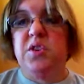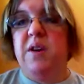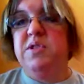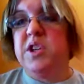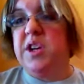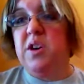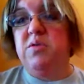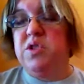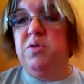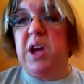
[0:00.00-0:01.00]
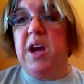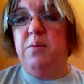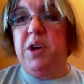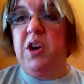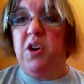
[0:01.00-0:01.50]
So I was going to go do
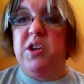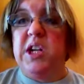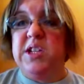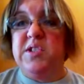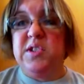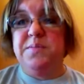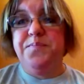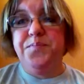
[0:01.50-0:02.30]
that regardless.